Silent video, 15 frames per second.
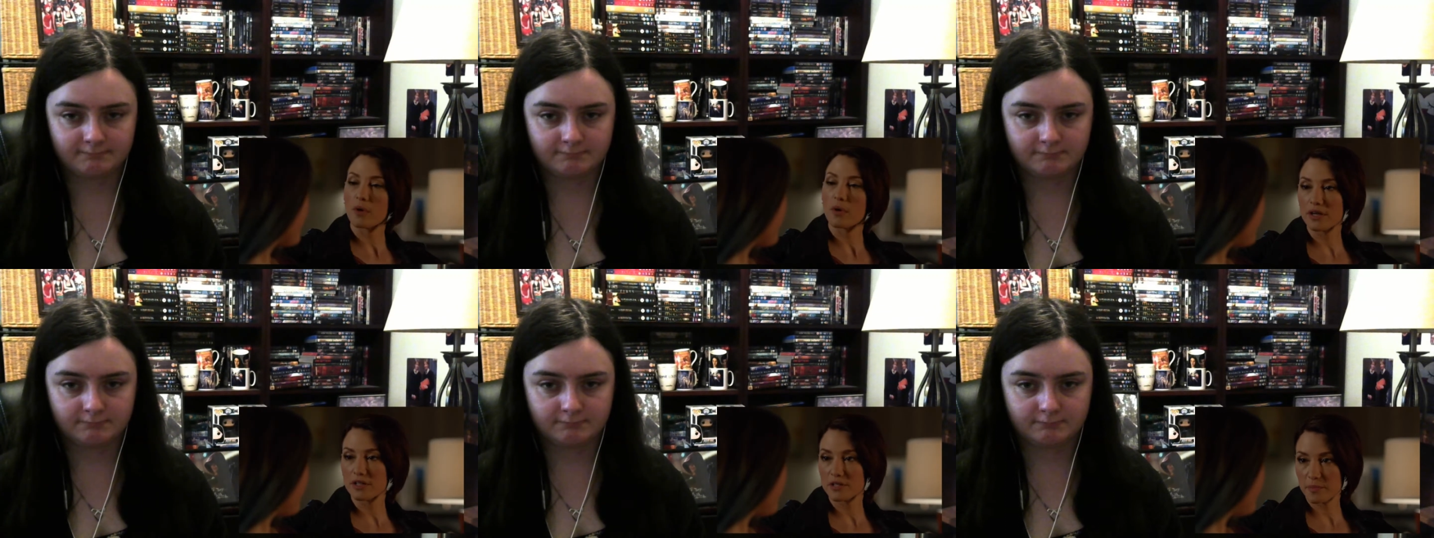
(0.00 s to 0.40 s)

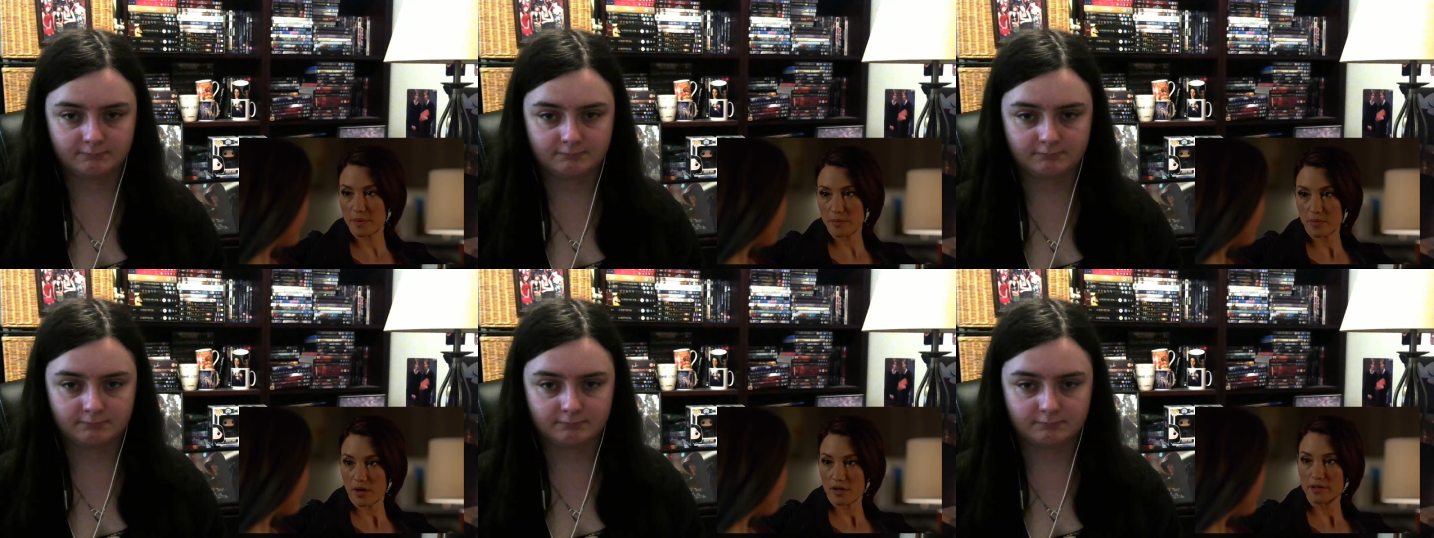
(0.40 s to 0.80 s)
Speaker 1: smartest
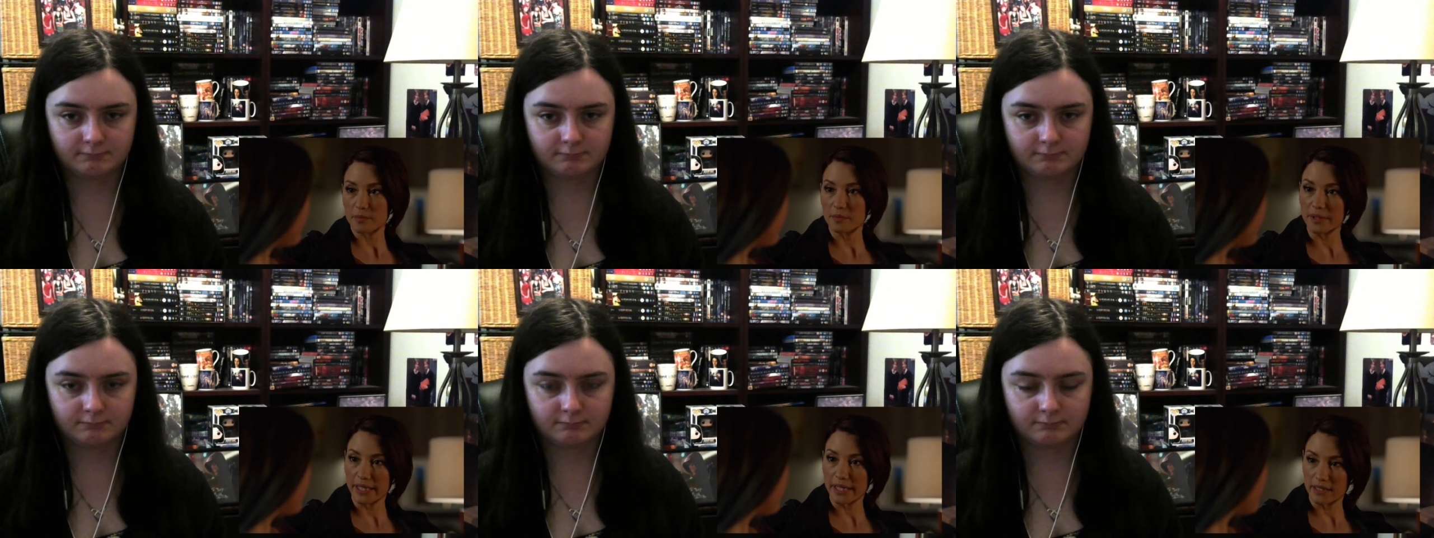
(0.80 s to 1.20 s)
people on
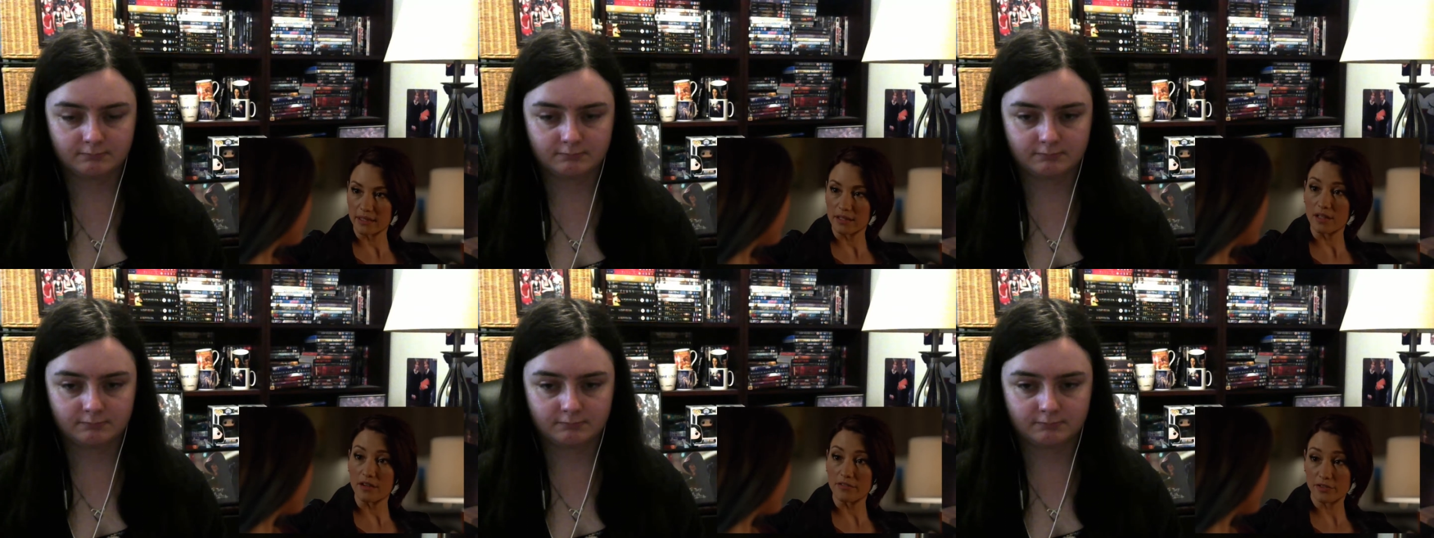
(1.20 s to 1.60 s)
the
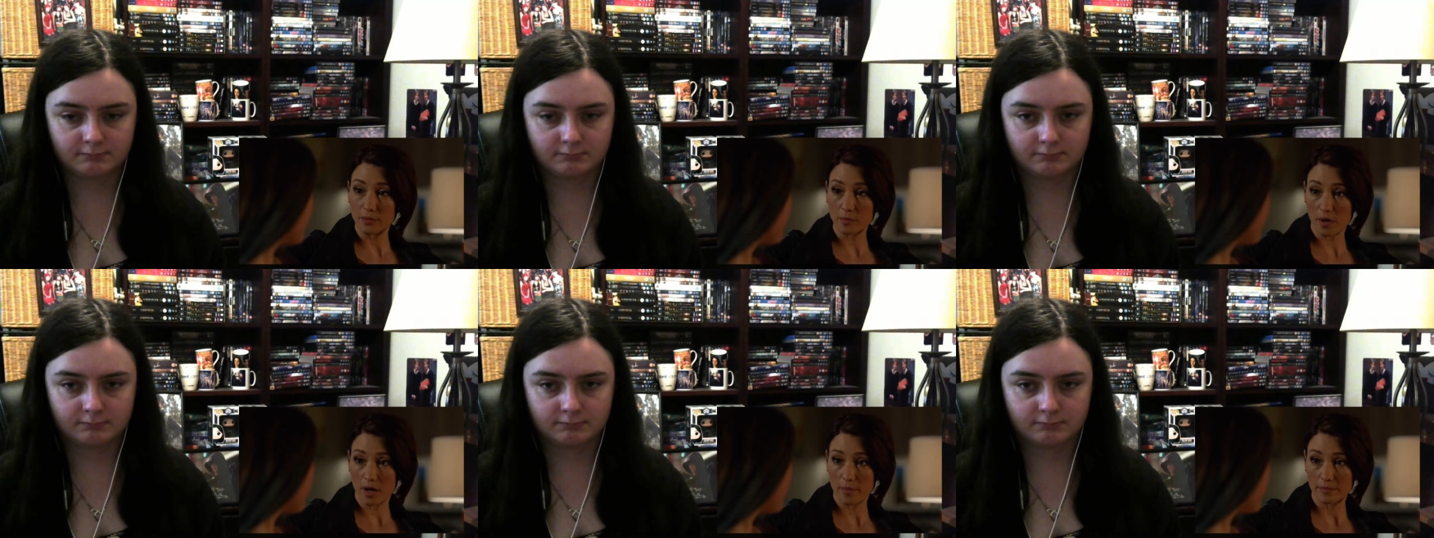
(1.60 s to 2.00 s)
planet love
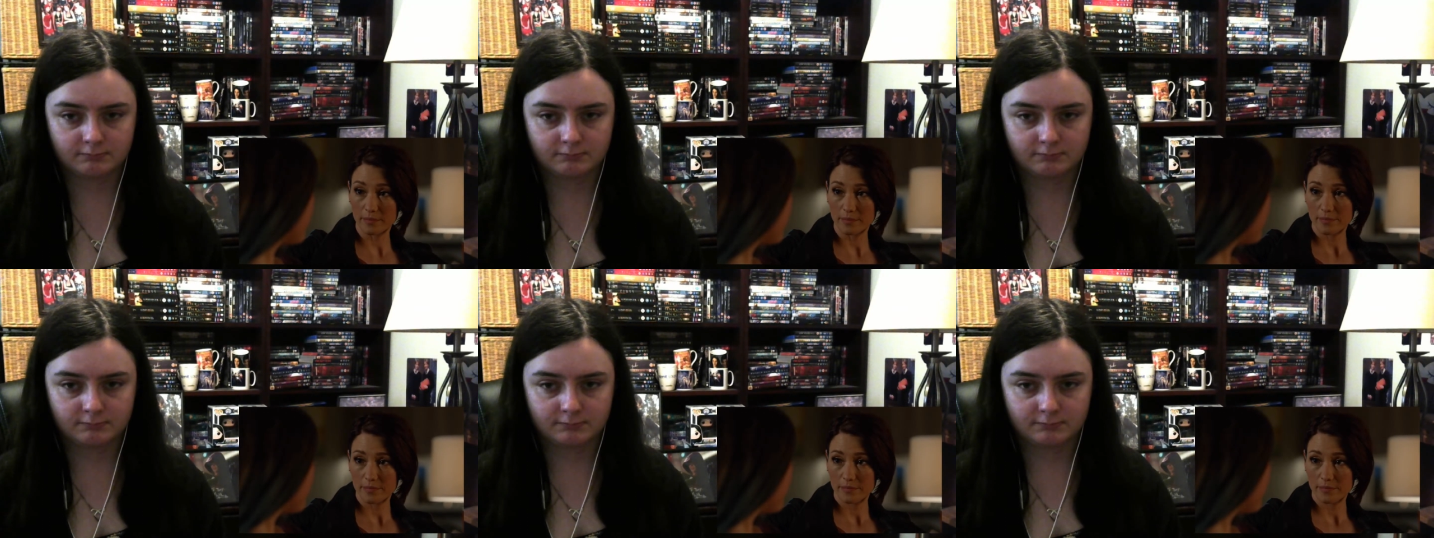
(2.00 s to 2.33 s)
your mom.